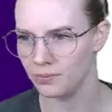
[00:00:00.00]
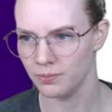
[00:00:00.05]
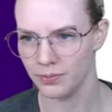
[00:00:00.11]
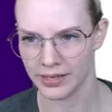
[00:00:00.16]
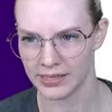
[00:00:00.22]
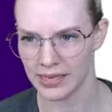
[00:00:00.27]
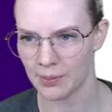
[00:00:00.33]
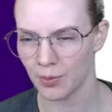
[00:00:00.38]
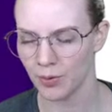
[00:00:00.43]

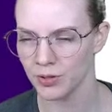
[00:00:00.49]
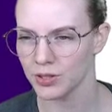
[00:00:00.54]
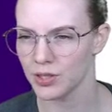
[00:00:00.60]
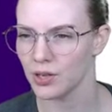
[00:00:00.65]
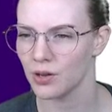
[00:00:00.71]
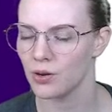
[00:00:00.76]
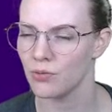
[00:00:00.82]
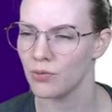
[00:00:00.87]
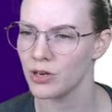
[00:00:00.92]
examples
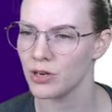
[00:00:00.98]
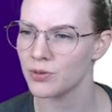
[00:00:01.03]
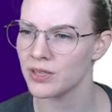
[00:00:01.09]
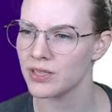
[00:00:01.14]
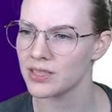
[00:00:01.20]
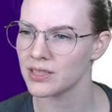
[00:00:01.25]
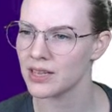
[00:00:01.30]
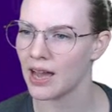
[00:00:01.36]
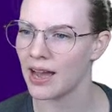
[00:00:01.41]
of which we
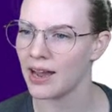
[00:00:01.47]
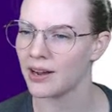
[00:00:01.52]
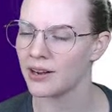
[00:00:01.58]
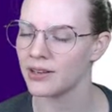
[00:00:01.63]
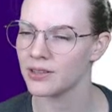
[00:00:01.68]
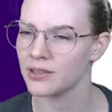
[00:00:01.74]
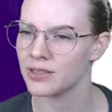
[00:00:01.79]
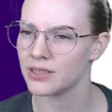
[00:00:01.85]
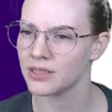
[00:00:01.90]

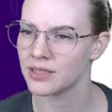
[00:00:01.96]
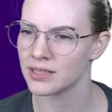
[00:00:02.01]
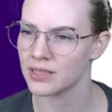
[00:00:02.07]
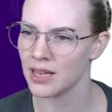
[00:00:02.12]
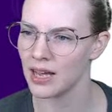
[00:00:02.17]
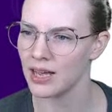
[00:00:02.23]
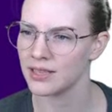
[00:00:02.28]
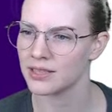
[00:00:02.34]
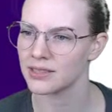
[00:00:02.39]

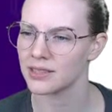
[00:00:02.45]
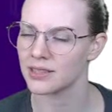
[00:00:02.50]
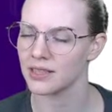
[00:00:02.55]
discuss